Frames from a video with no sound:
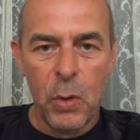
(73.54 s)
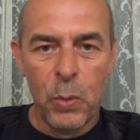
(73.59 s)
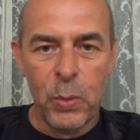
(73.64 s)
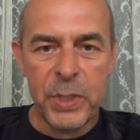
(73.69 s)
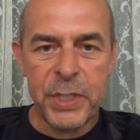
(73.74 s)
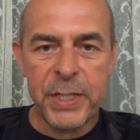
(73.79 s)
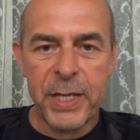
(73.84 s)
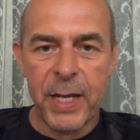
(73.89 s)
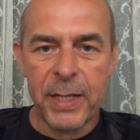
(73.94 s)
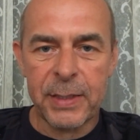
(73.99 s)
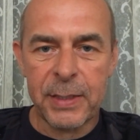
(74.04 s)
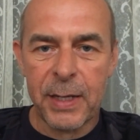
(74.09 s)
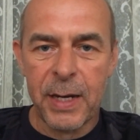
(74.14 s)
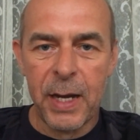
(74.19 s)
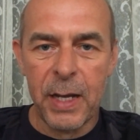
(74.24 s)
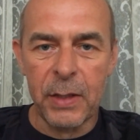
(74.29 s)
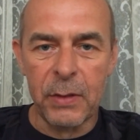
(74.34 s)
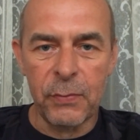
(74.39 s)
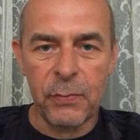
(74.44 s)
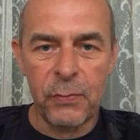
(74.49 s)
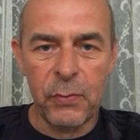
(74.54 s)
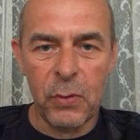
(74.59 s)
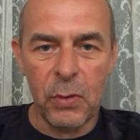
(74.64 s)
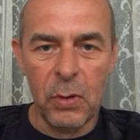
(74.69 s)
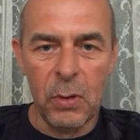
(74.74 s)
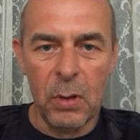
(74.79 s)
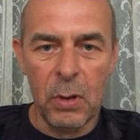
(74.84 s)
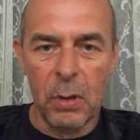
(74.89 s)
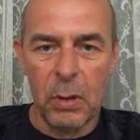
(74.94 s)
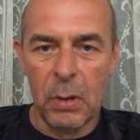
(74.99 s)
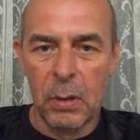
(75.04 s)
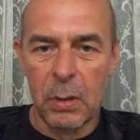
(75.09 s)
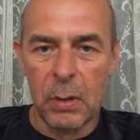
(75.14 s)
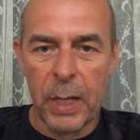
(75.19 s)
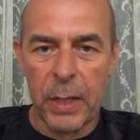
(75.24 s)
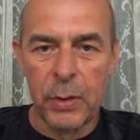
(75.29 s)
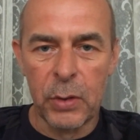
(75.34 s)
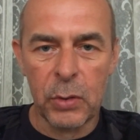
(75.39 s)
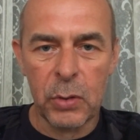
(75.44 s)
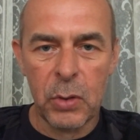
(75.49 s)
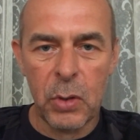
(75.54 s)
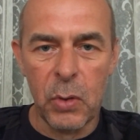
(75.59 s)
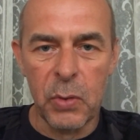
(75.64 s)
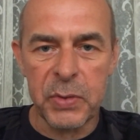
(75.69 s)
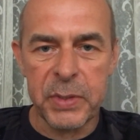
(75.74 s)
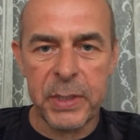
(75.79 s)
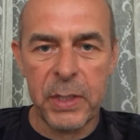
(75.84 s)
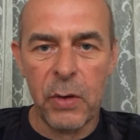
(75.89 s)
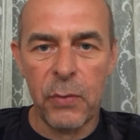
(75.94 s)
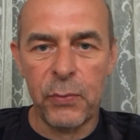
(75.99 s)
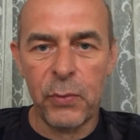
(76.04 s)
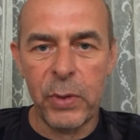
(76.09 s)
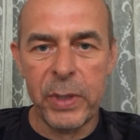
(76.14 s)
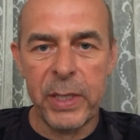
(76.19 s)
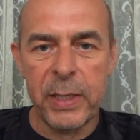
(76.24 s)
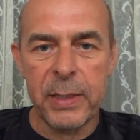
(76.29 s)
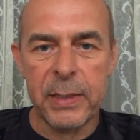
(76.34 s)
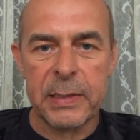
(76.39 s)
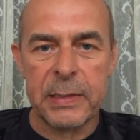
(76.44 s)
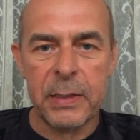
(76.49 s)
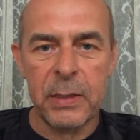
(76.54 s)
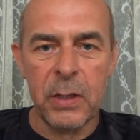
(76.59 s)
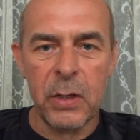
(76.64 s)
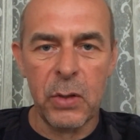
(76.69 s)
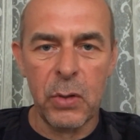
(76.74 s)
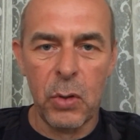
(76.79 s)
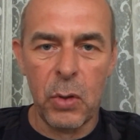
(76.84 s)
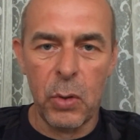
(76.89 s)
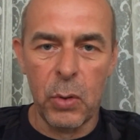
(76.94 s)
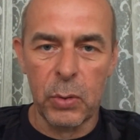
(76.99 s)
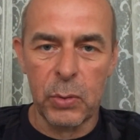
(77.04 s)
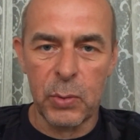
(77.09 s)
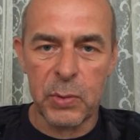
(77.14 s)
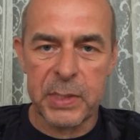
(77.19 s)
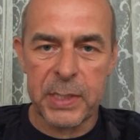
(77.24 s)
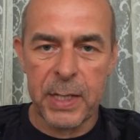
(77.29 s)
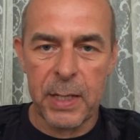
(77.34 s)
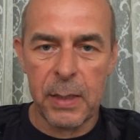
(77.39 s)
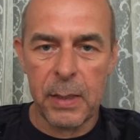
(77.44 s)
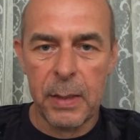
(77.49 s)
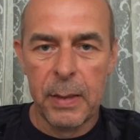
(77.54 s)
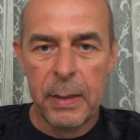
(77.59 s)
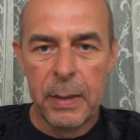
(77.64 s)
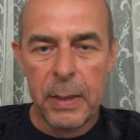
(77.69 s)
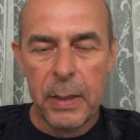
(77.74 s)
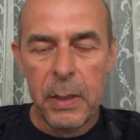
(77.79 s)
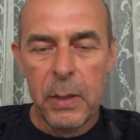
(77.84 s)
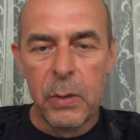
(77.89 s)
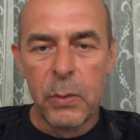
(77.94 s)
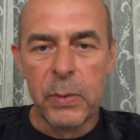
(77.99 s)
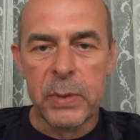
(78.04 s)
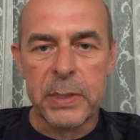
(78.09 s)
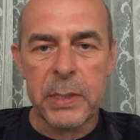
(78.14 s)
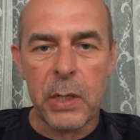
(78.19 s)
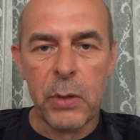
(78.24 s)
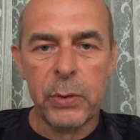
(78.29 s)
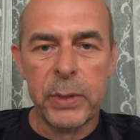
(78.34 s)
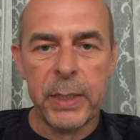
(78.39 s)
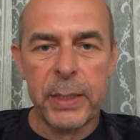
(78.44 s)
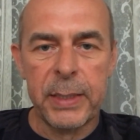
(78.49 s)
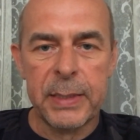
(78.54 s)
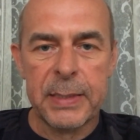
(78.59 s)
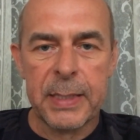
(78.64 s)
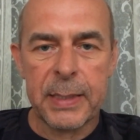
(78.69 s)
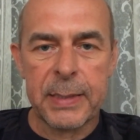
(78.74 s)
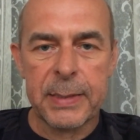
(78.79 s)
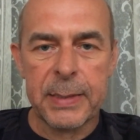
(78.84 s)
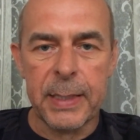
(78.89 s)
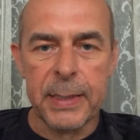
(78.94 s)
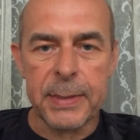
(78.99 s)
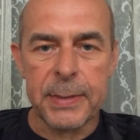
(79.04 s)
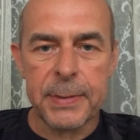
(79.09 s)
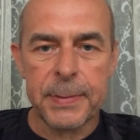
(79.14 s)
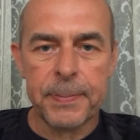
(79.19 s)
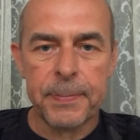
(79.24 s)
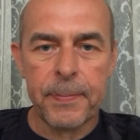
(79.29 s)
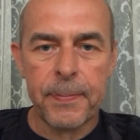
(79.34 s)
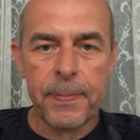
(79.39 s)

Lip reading: which they are trying for, I don't know, 3 or 4 years in a row to sell without any success.